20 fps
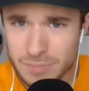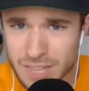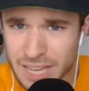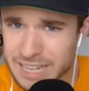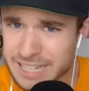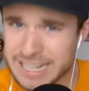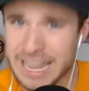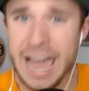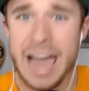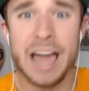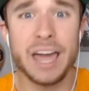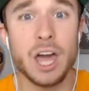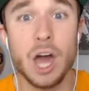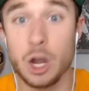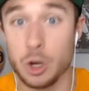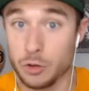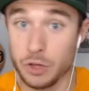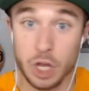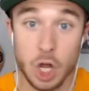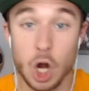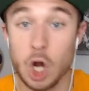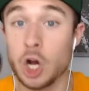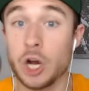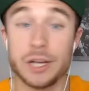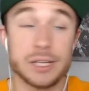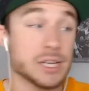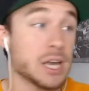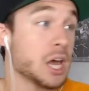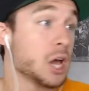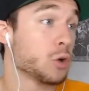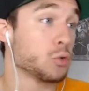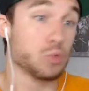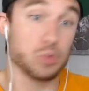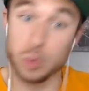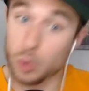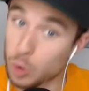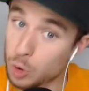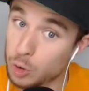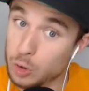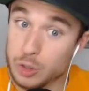Dak, under the current
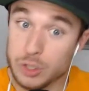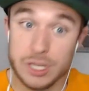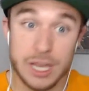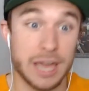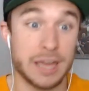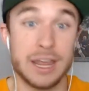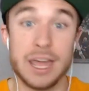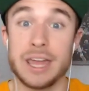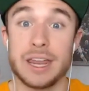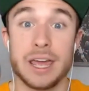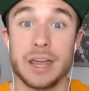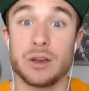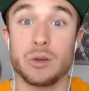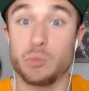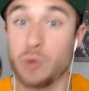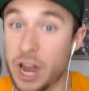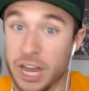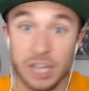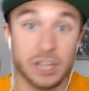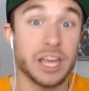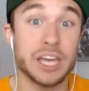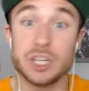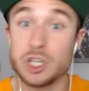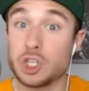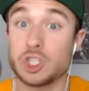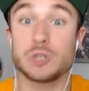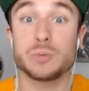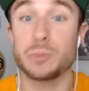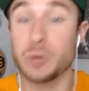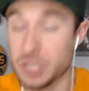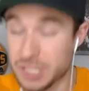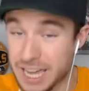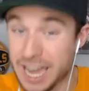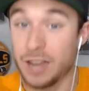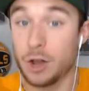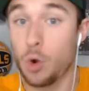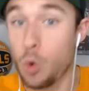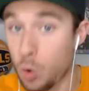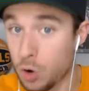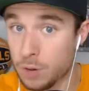rules and regulations to
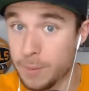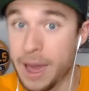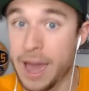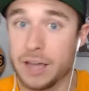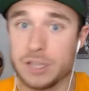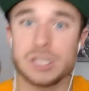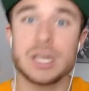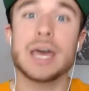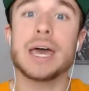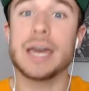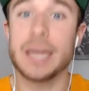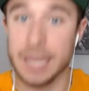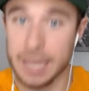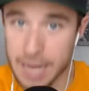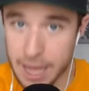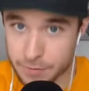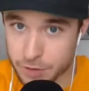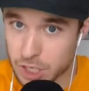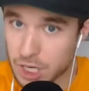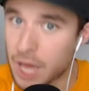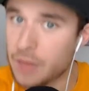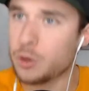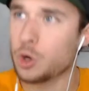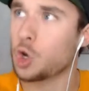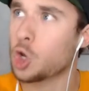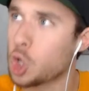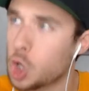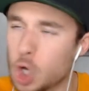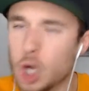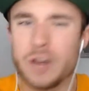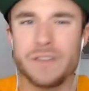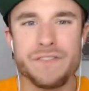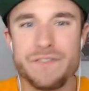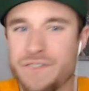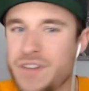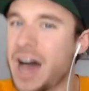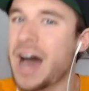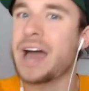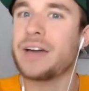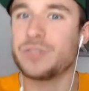protect quarterbacks, can have another good
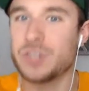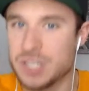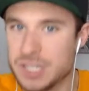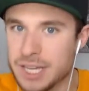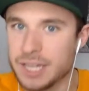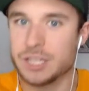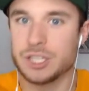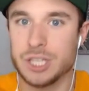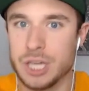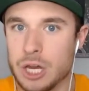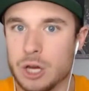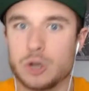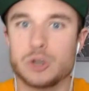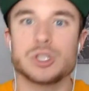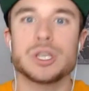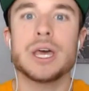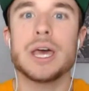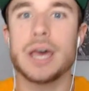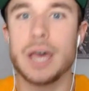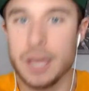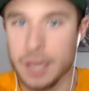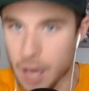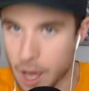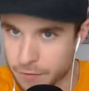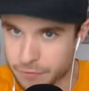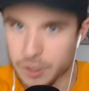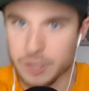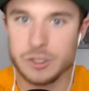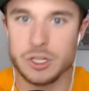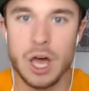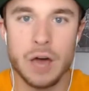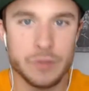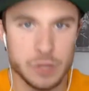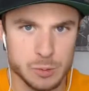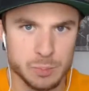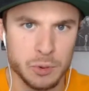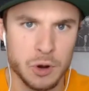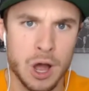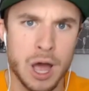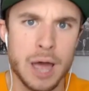5-6 years of his
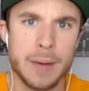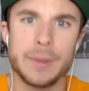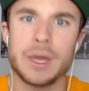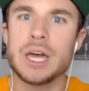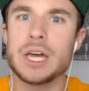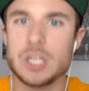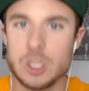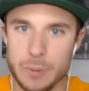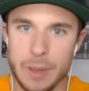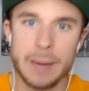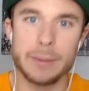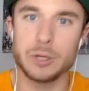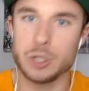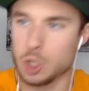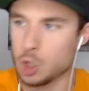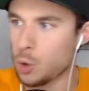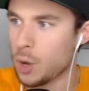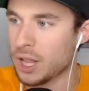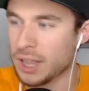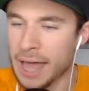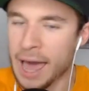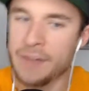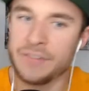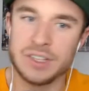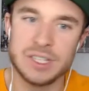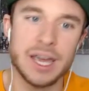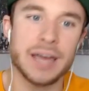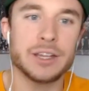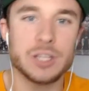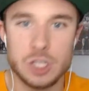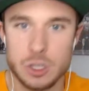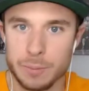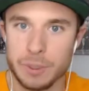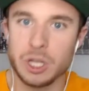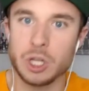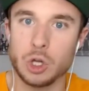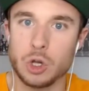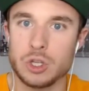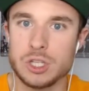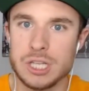prime to be able to allow the Titans to build
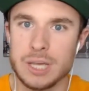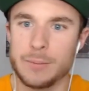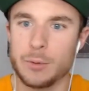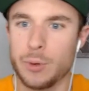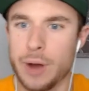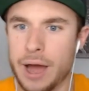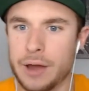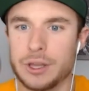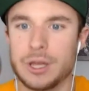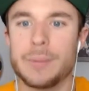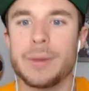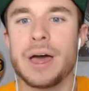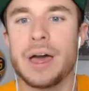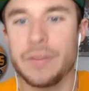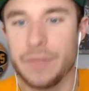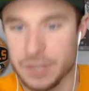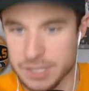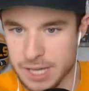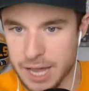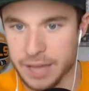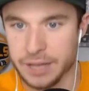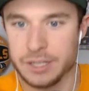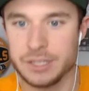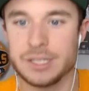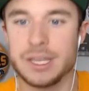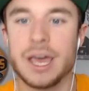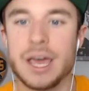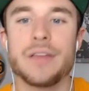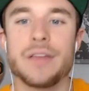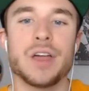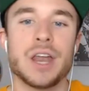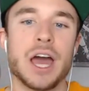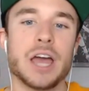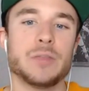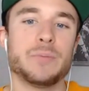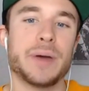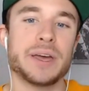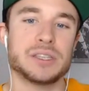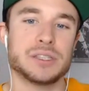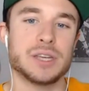a good team around him. The Titans, the 9th
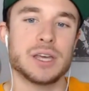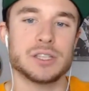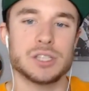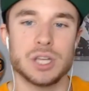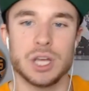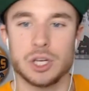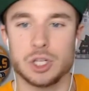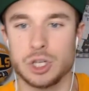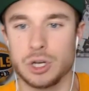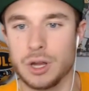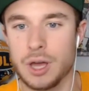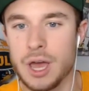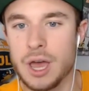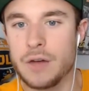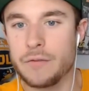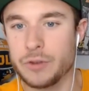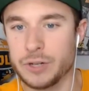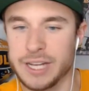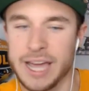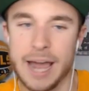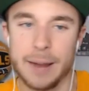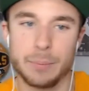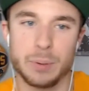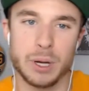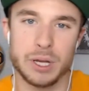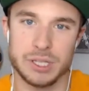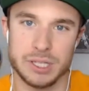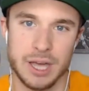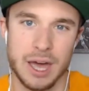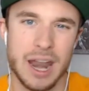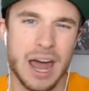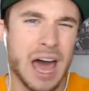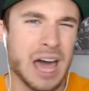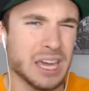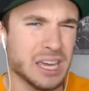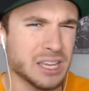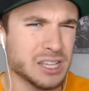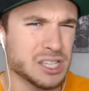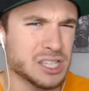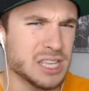best destination for Dak Prescott. I
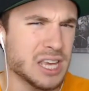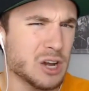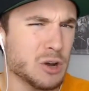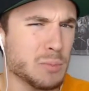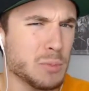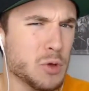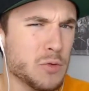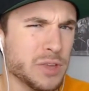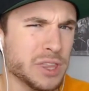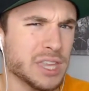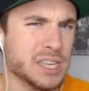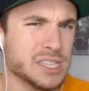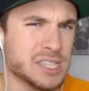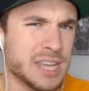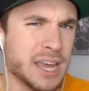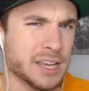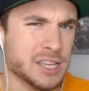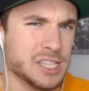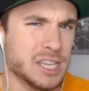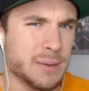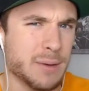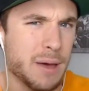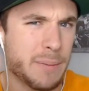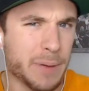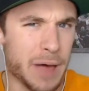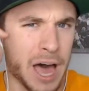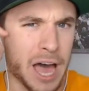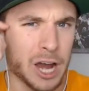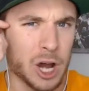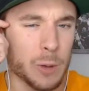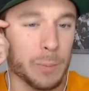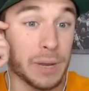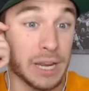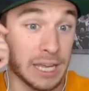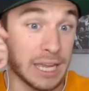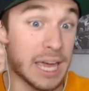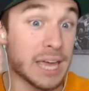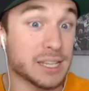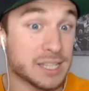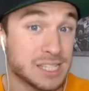consider moving this next team up higher, but
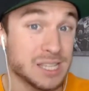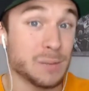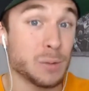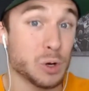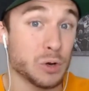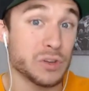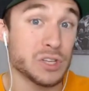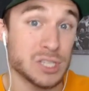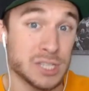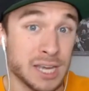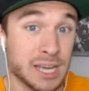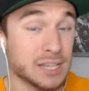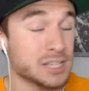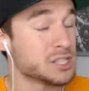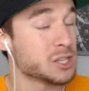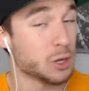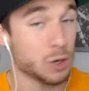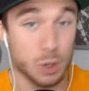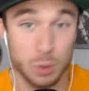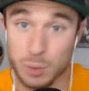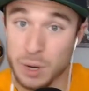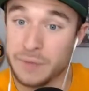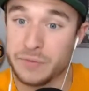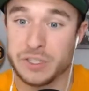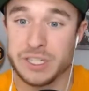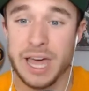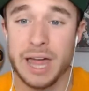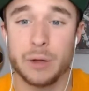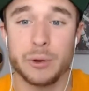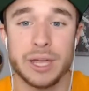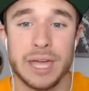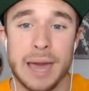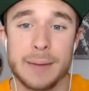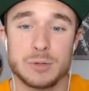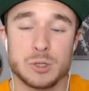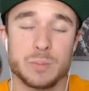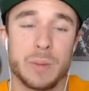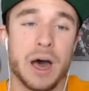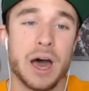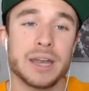again, similar to the Saints, they're in a rough salary cap
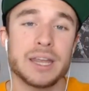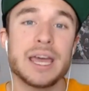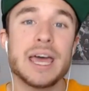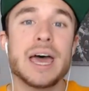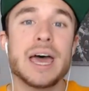spot.